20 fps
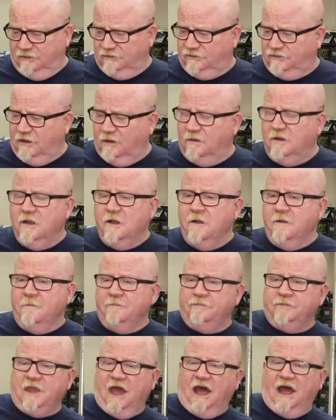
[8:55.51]
So
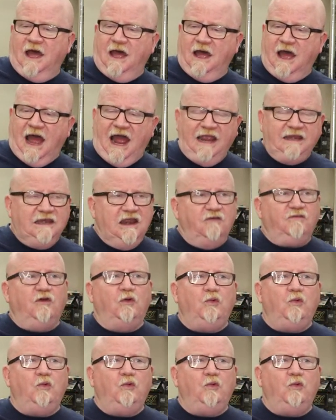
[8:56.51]
uh, I never